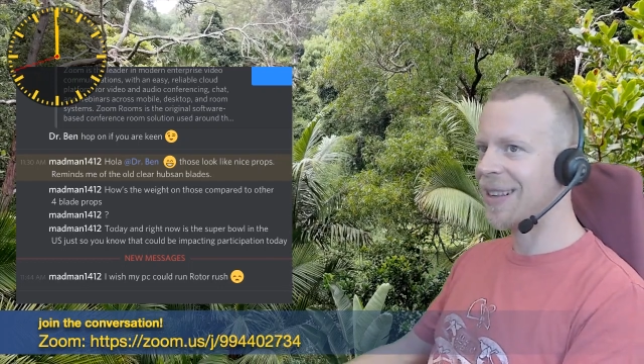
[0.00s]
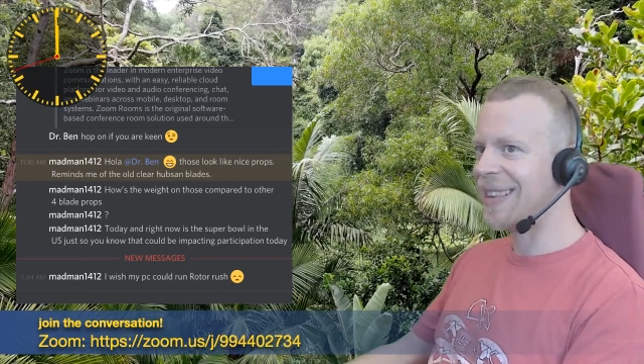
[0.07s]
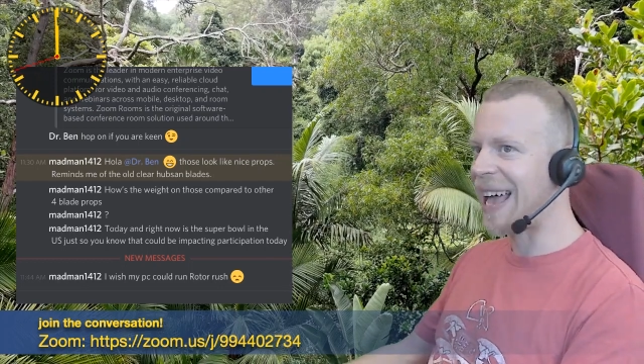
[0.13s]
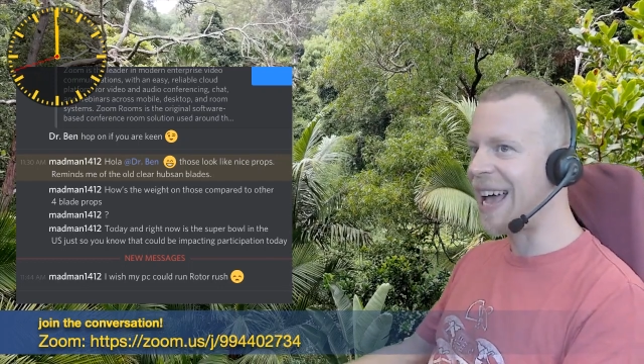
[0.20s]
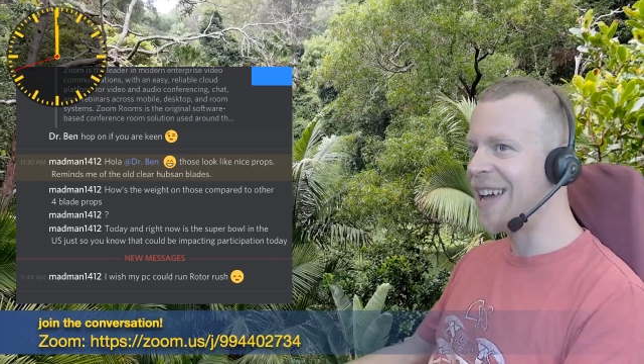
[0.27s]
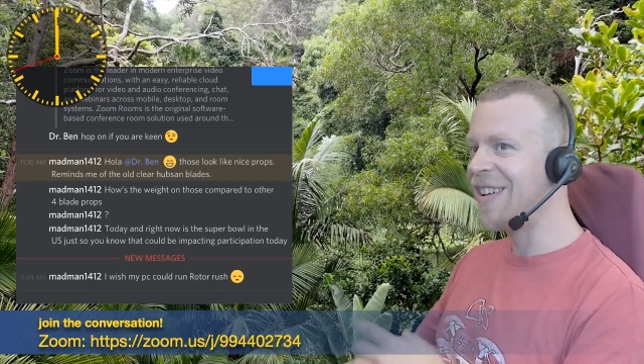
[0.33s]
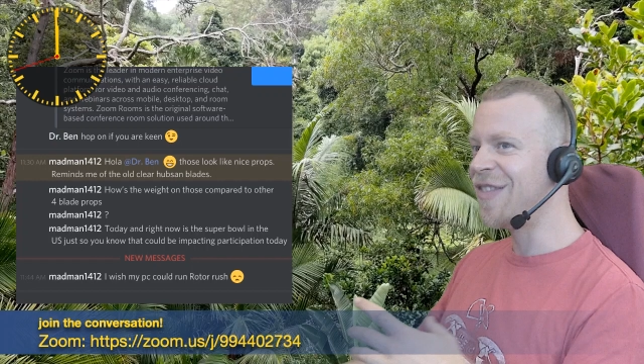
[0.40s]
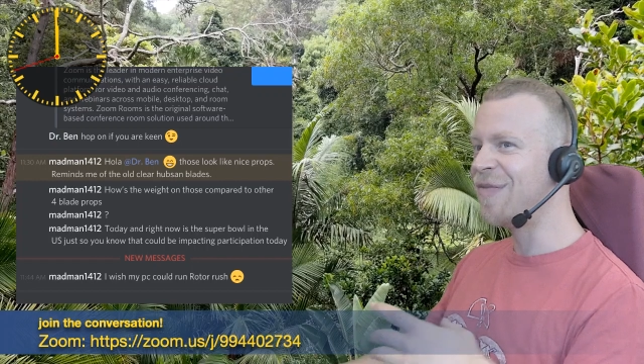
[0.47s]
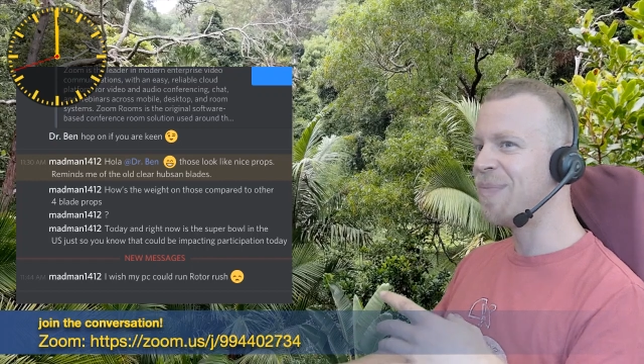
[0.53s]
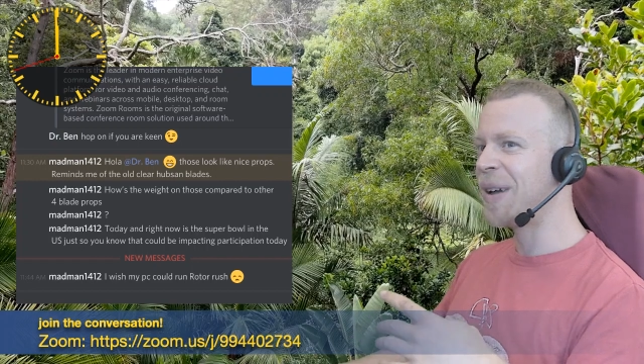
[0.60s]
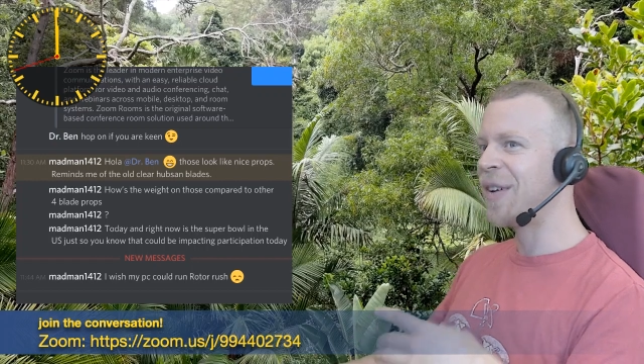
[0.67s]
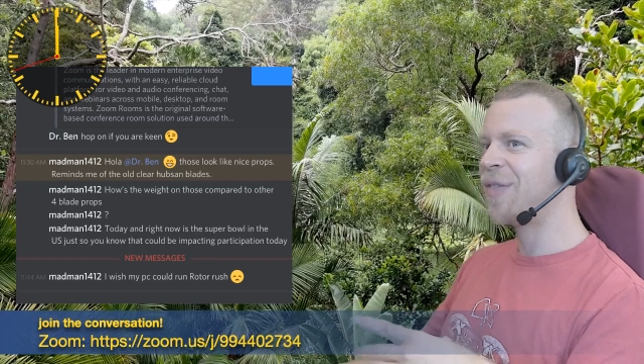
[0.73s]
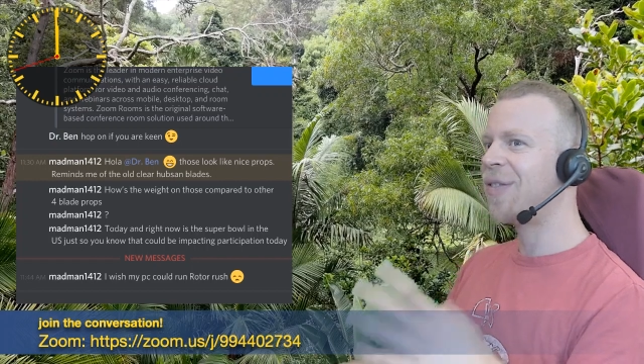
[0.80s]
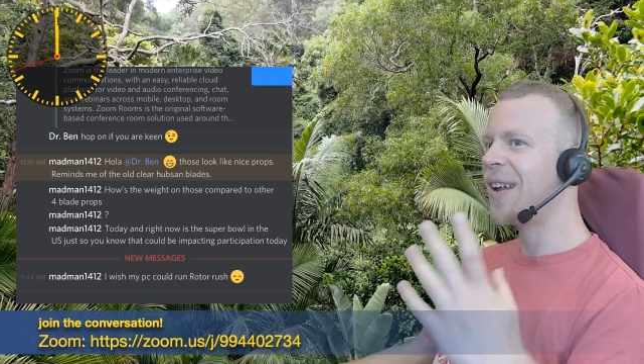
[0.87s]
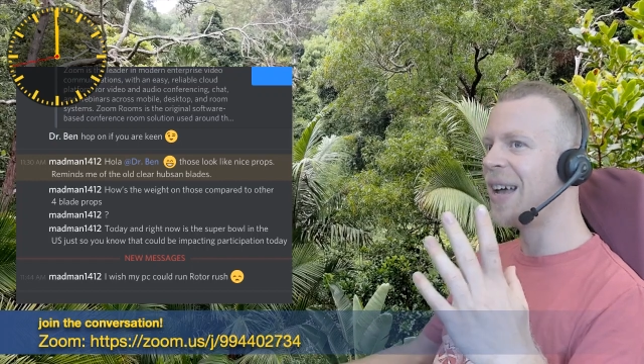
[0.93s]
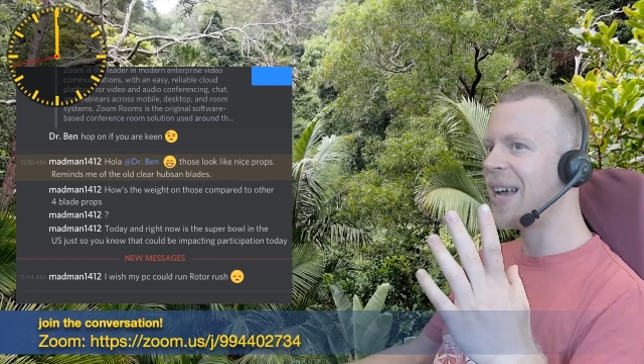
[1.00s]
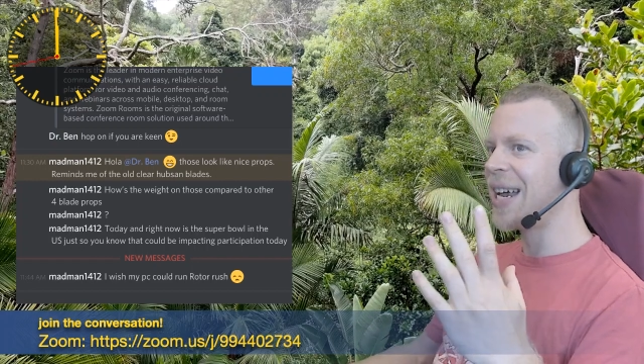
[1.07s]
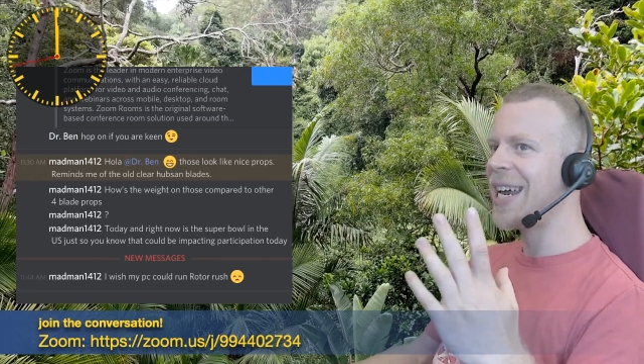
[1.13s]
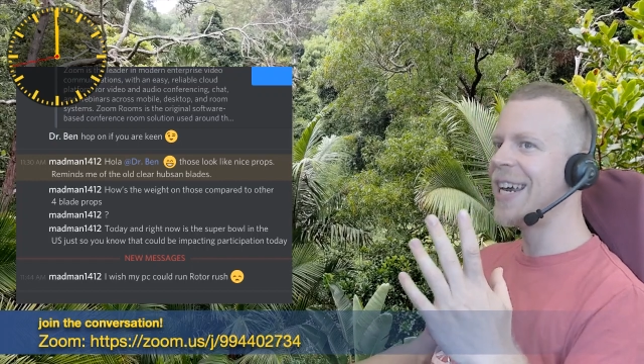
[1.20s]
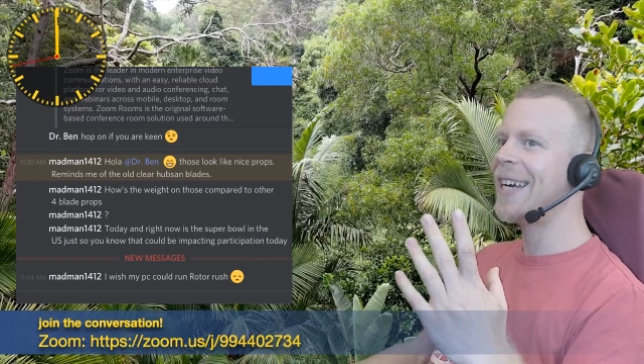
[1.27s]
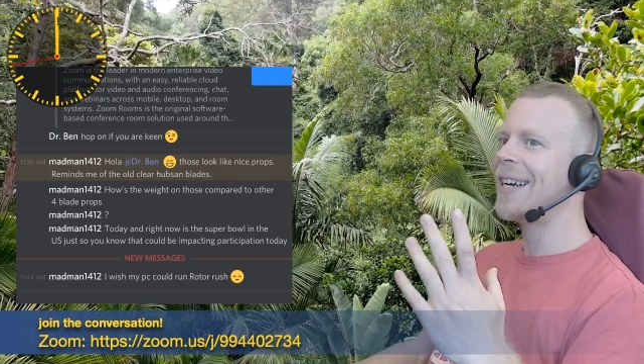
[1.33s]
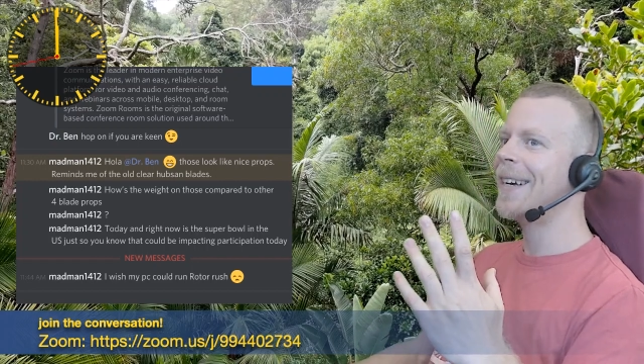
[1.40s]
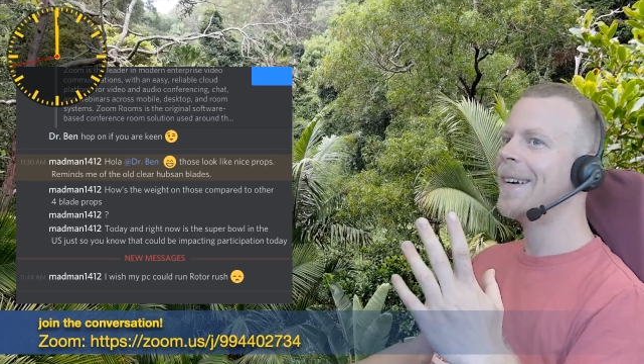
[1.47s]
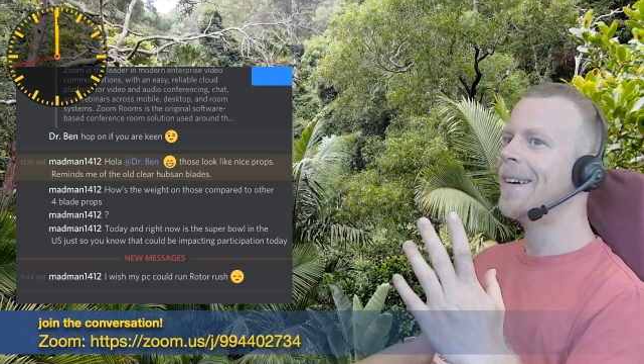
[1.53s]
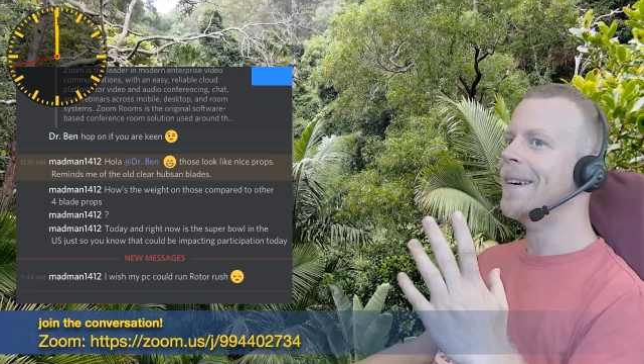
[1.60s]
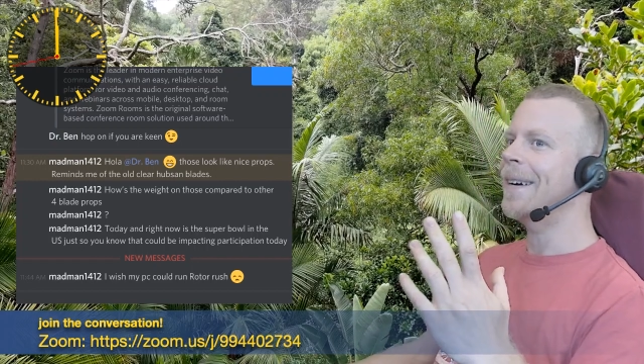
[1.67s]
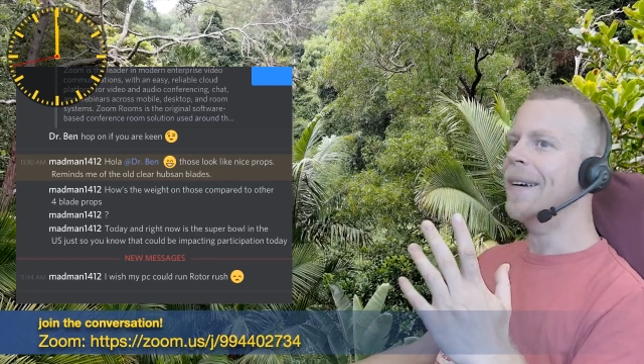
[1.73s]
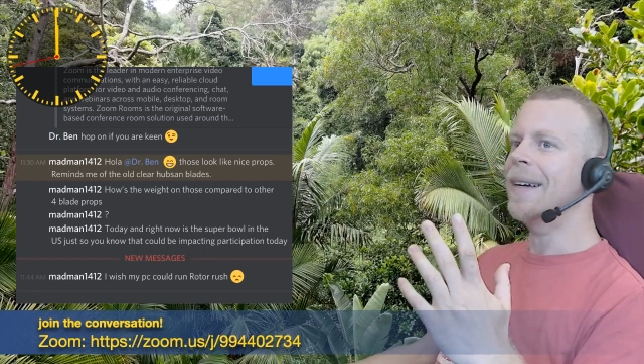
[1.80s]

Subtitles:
live by flying